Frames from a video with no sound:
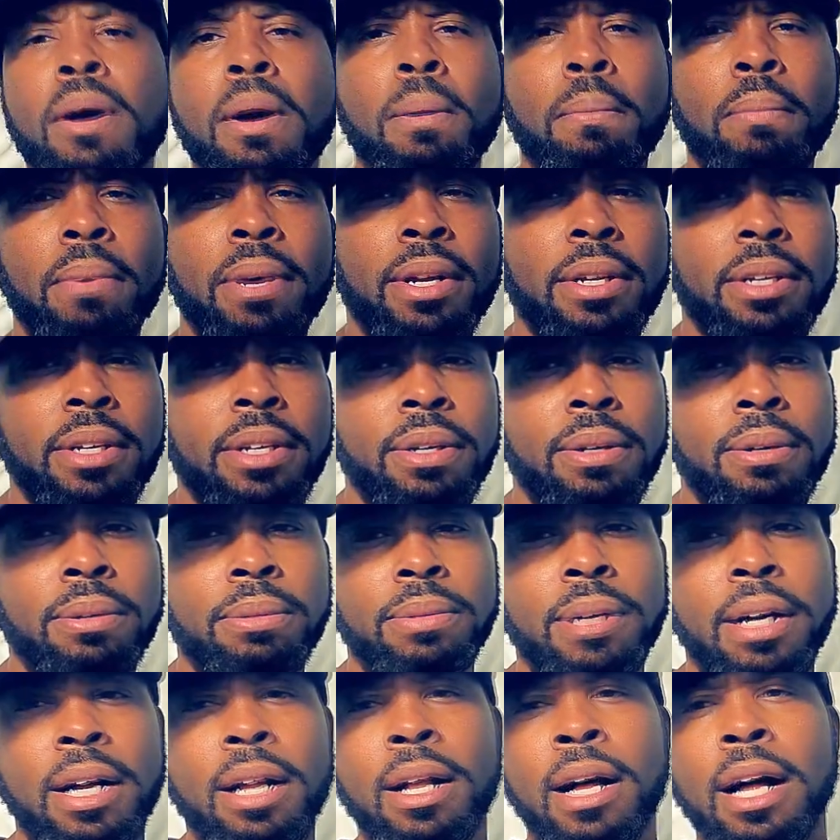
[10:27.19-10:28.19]
But,
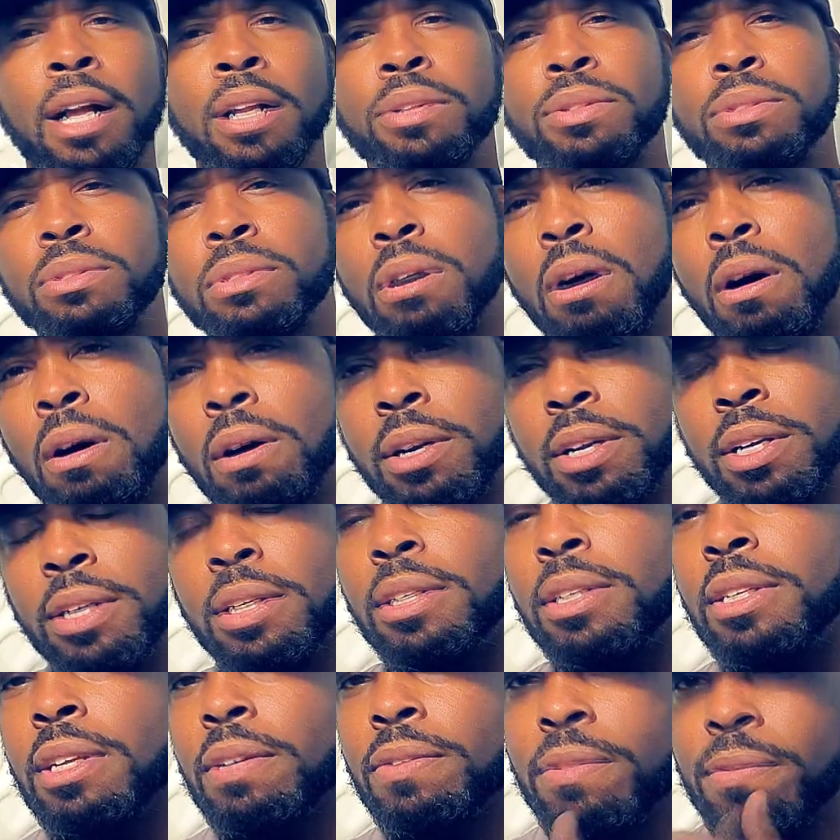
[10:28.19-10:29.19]
I'll talk in
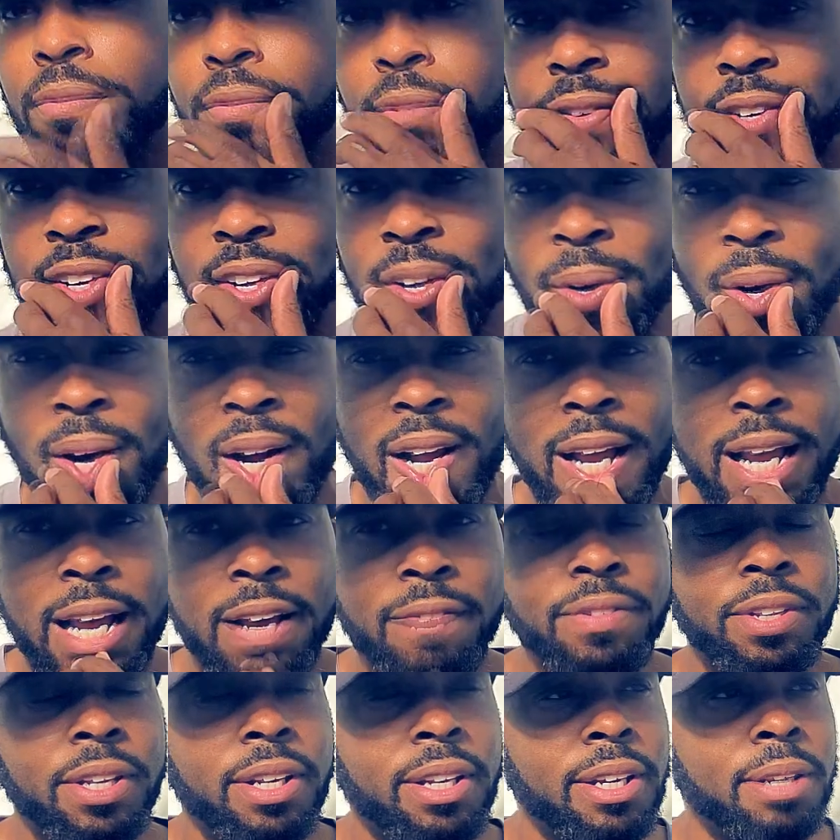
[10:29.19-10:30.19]
a different video. I
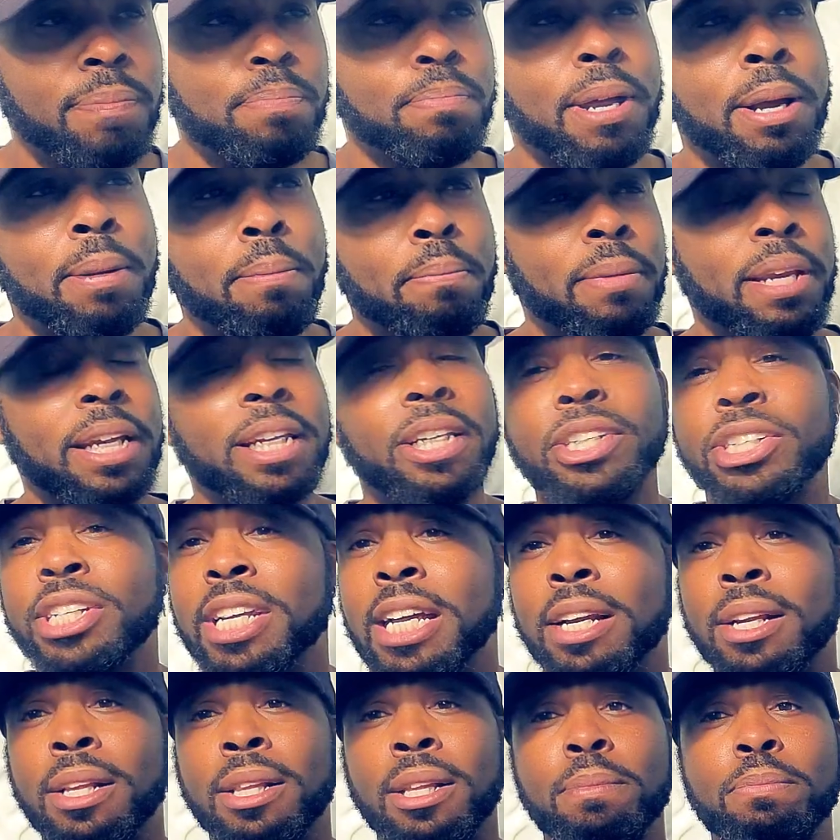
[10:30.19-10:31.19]
have to hit my main
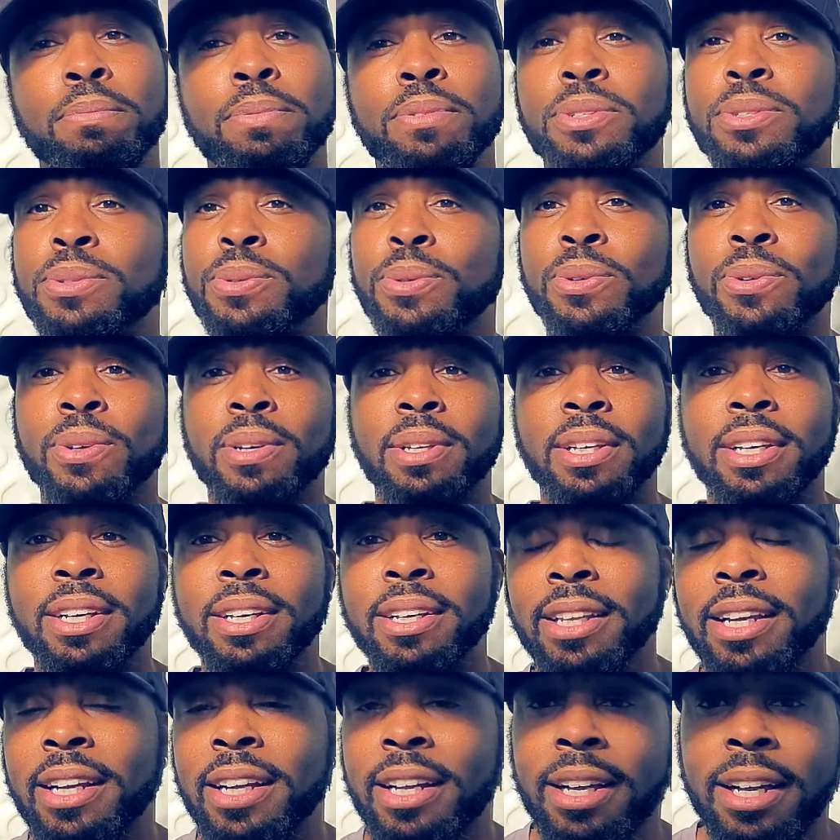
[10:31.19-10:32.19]
channel up sooner or
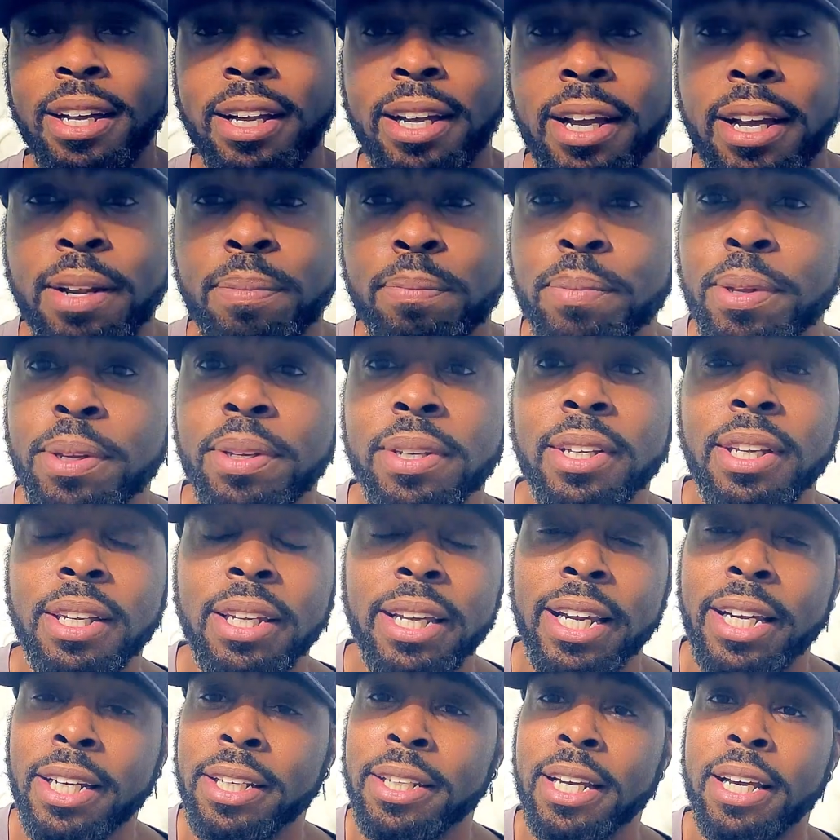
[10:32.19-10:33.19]
later. Like I had been
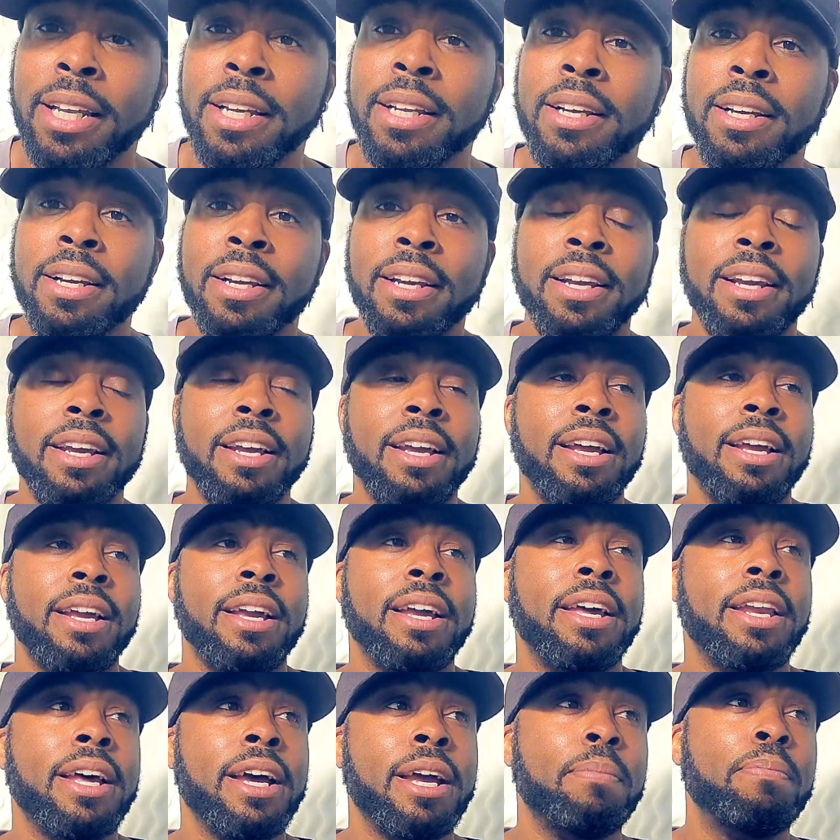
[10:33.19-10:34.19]
delaying that.
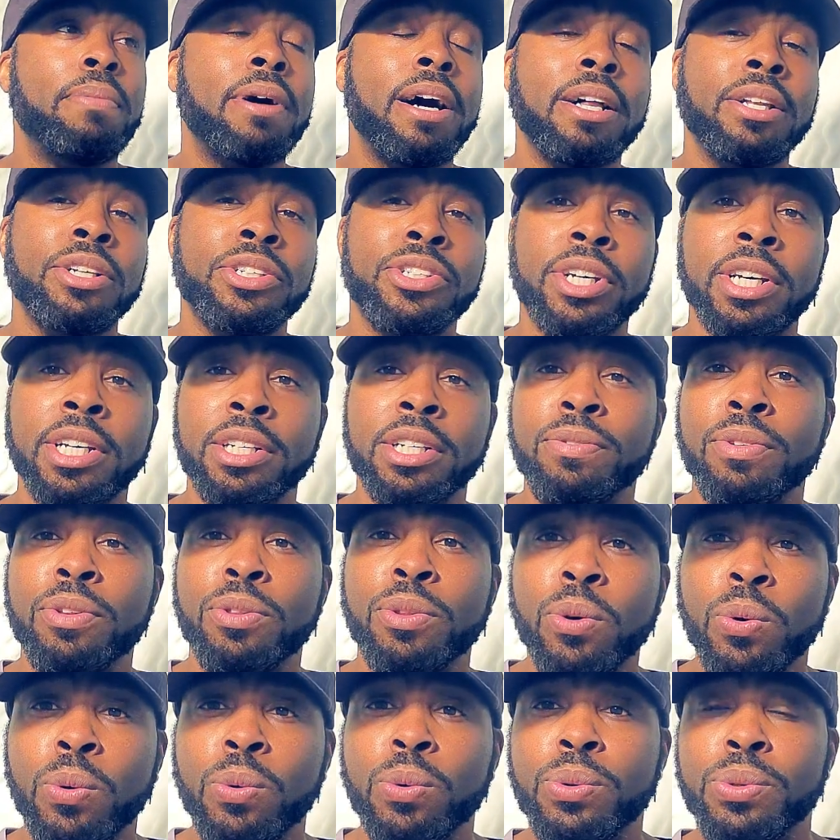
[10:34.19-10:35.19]
And I apologize for
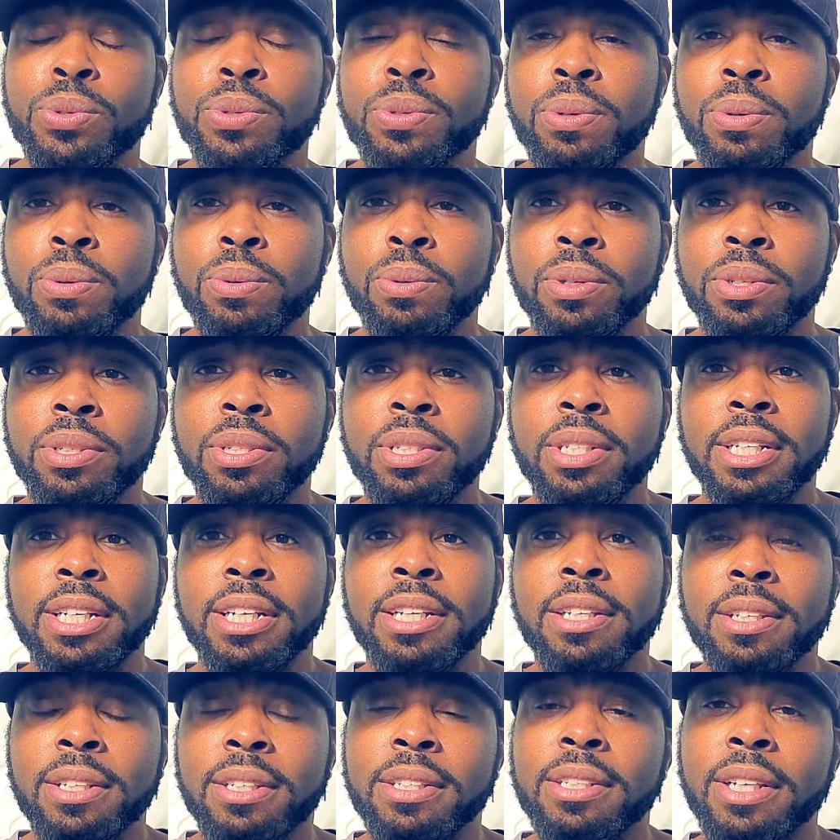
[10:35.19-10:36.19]
those who are
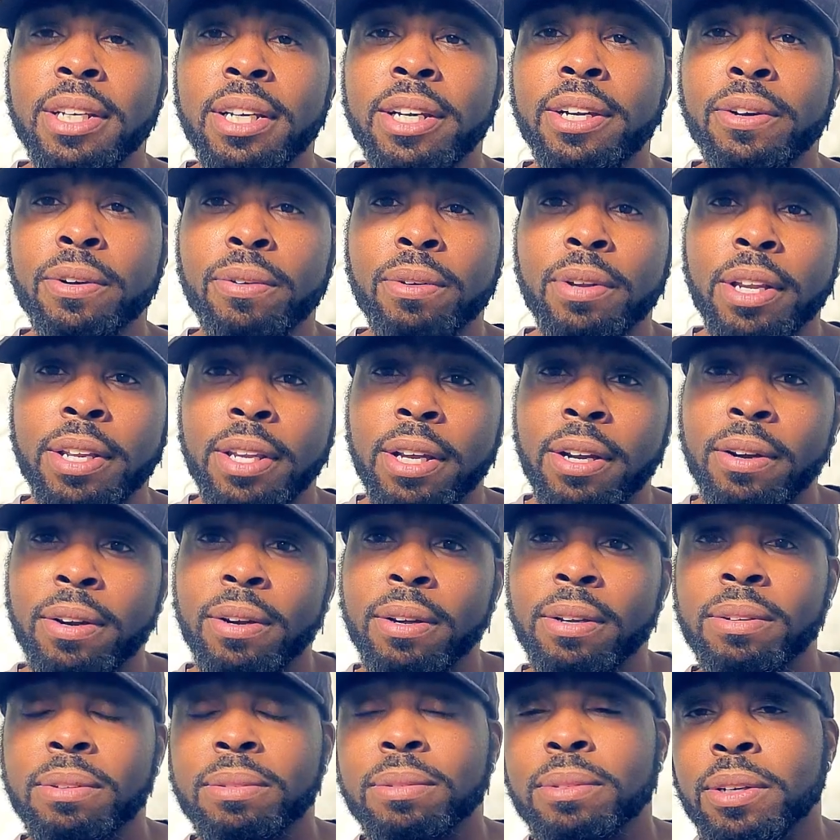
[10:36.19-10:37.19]
seeing this here and
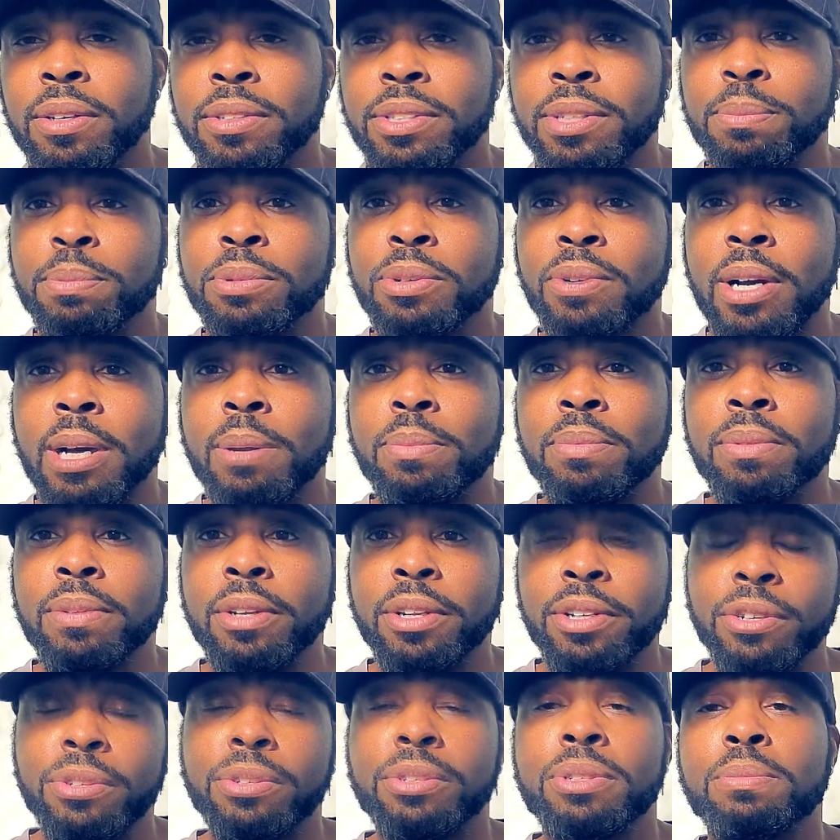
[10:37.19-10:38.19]
they're subscribed
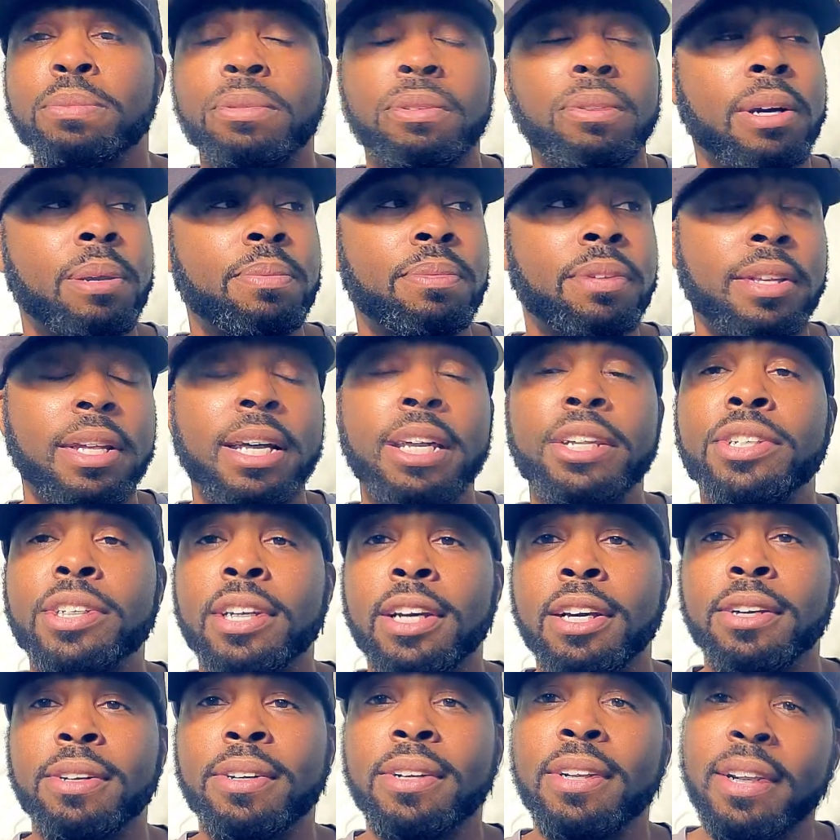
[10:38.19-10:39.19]
and you're subscribed to that
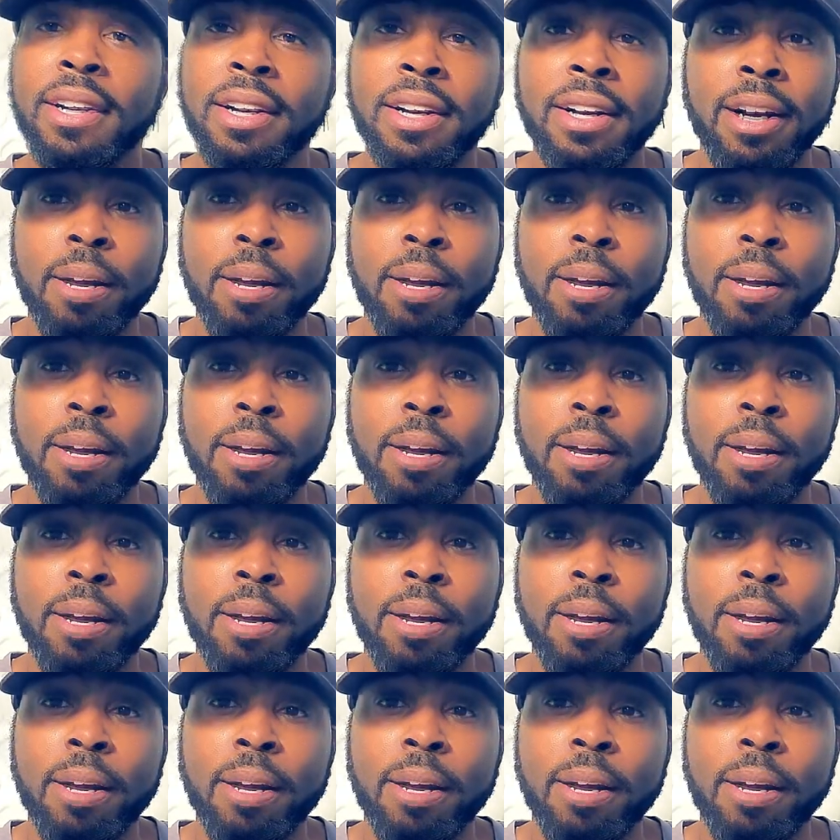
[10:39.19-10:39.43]
channel.